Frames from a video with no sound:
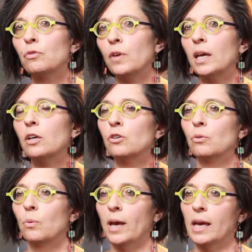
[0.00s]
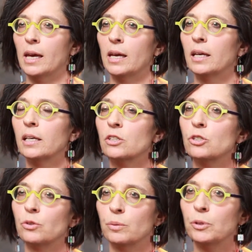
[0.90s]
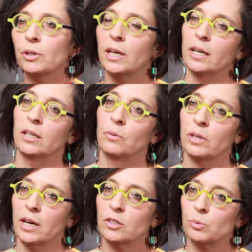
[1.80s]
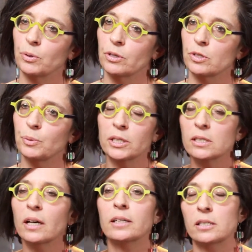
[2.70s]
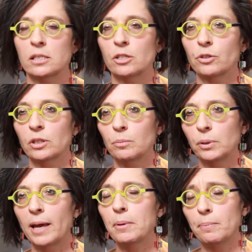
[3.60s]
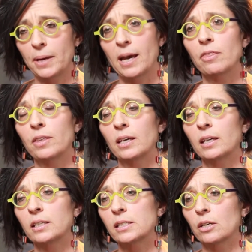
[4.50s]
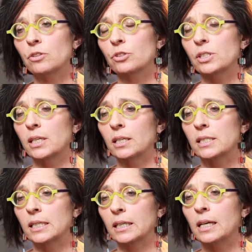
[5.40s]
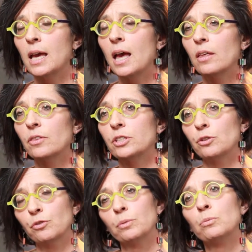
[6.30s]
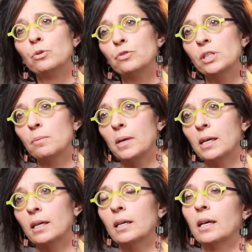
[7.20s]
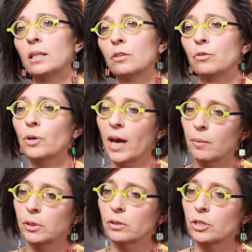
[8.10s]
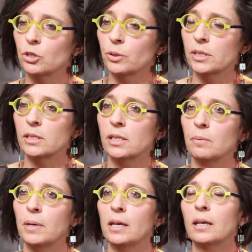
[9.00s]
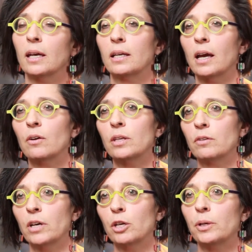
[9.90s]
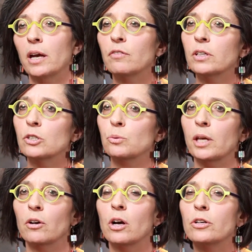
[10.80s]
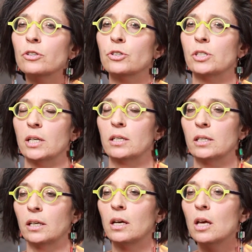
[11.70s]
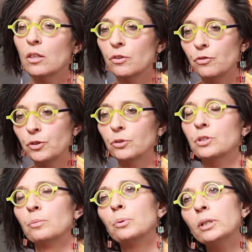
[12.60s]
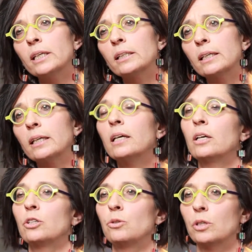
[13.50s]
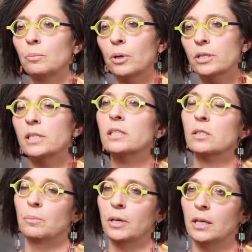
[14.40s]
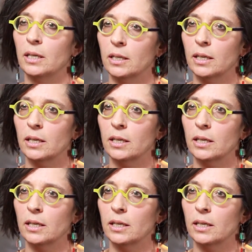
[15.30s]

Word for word: fake your way into communicating with experts, but it's not necessarily a, a bad thing. It's understanding the different moves they make and the vocabulary choices they make and how they evaluate evidence without understanding the field completely, you can participate in